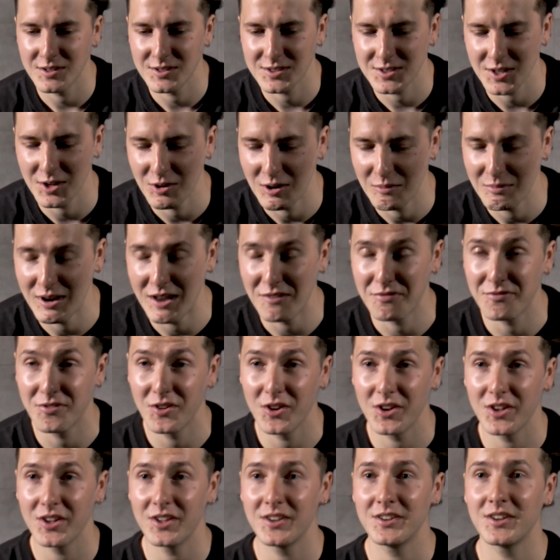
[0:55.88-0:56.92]
So I'm
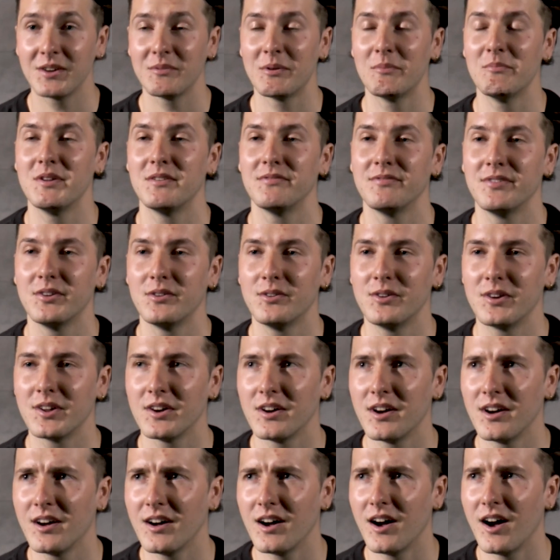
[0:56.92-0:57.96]
left-footed, I'm a
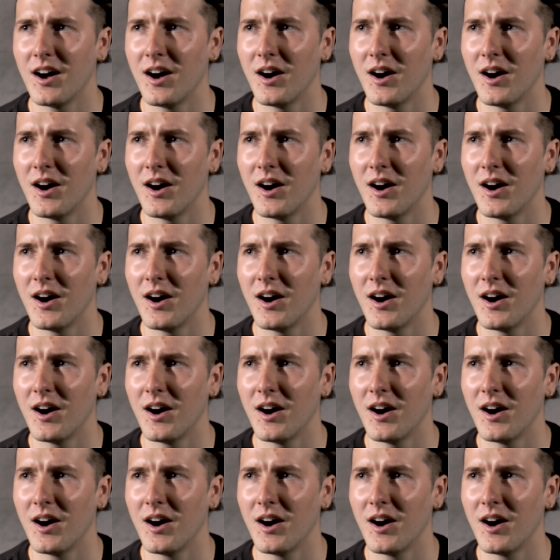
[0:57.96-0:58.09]
midfielder.